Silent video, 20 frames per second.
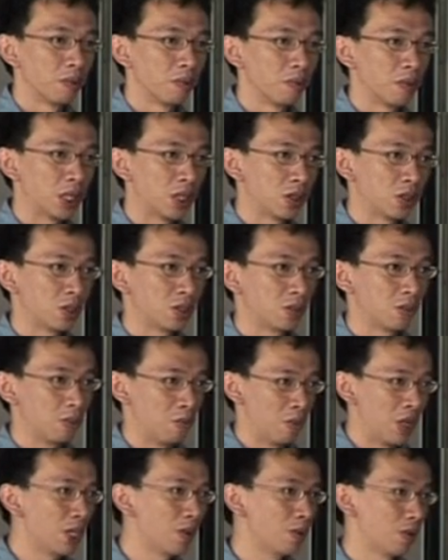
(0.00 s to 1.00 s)
Because
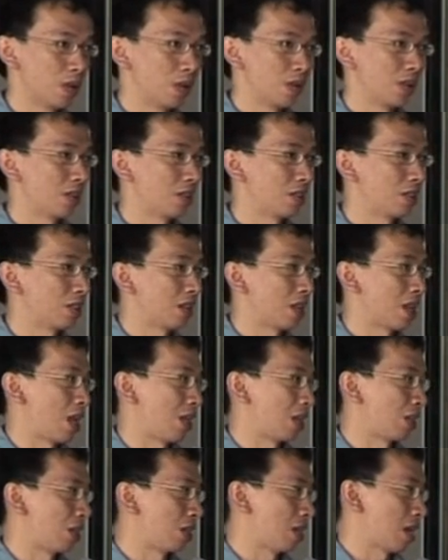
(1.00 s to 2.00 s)
Middle East is
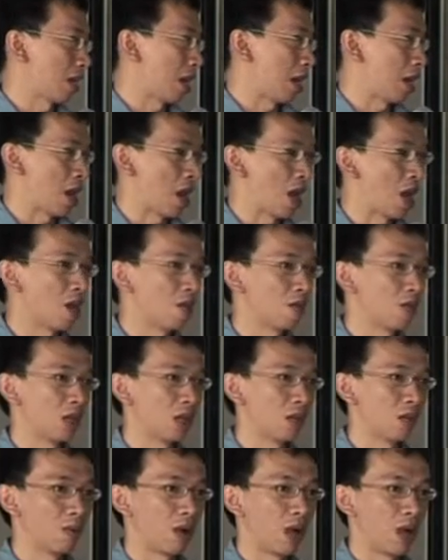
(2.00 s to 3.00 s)
like an
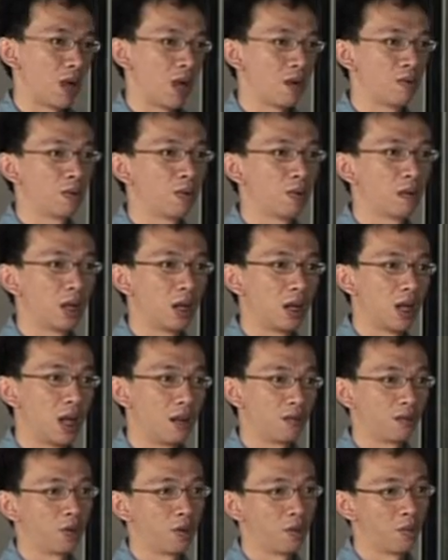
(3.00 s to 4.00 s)
area where everyone
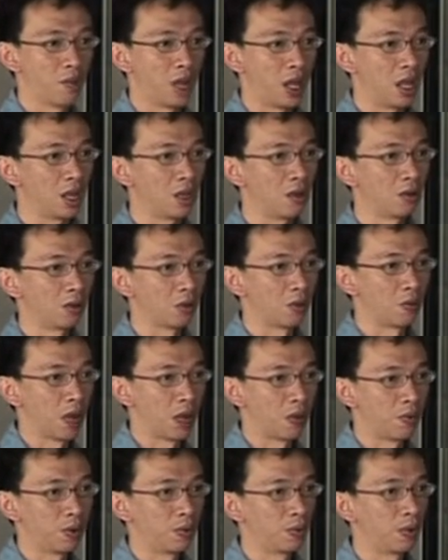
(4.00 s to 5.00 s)
have comment or
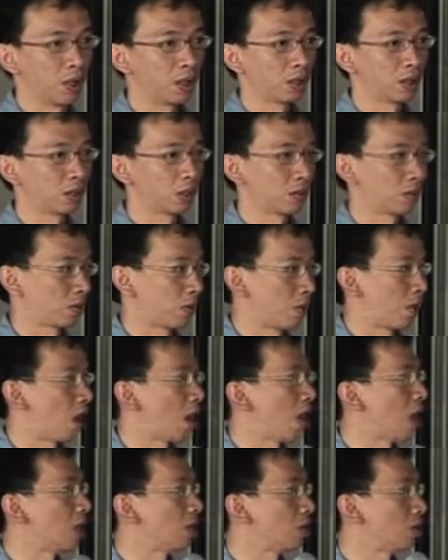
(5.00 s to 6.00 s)
everyone
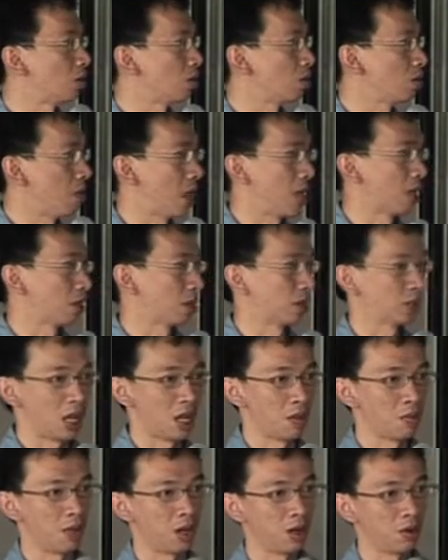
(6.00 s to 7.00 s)
try to make a
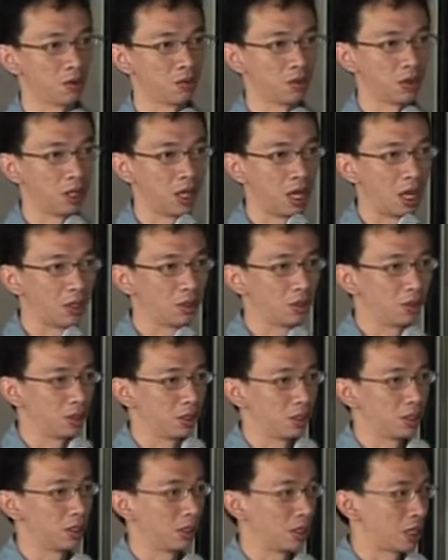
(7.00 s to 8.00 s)
statement over there. So
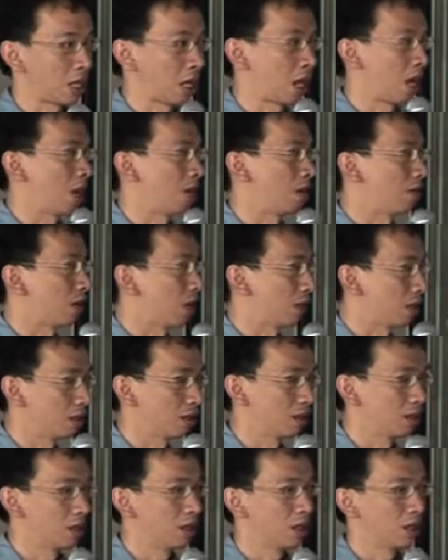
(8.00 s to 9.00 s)
this is a kind of like
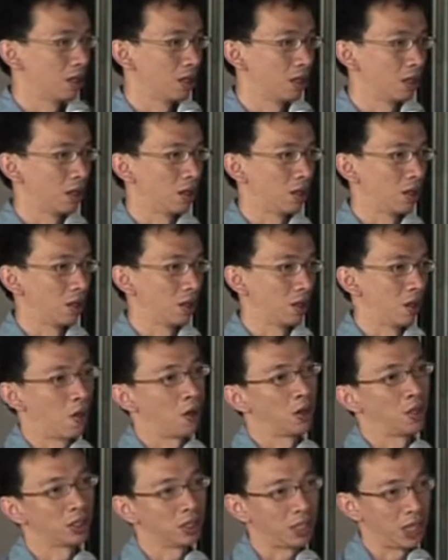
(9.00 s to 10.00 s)

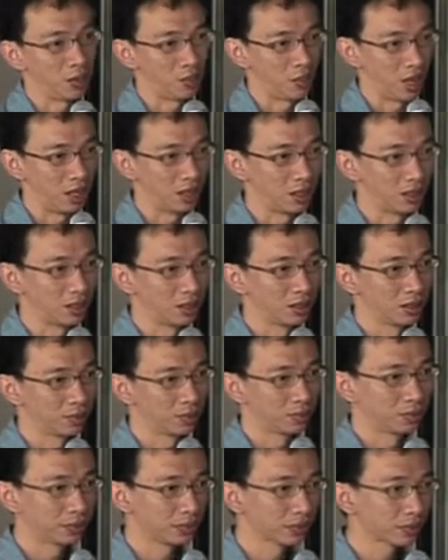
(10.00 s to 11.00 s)
non-statement,
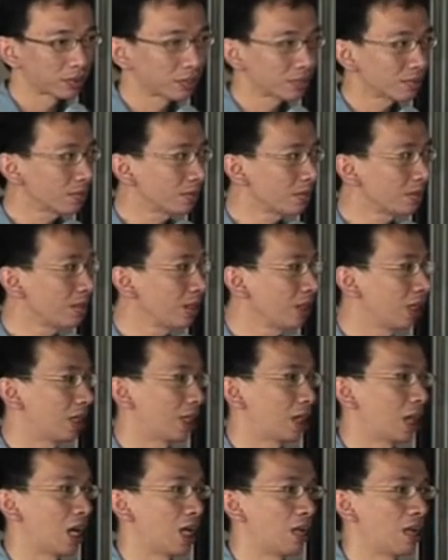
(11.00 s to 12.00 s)

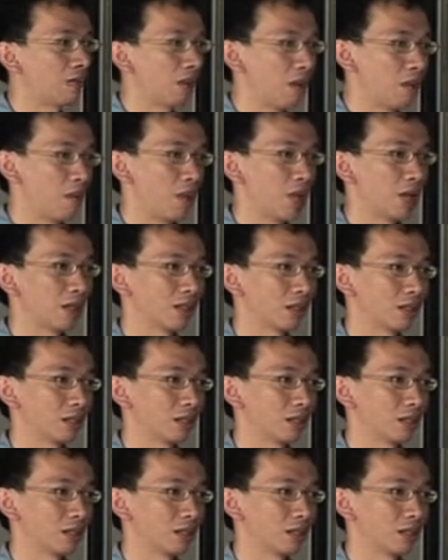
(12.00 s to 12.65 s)
kind of like make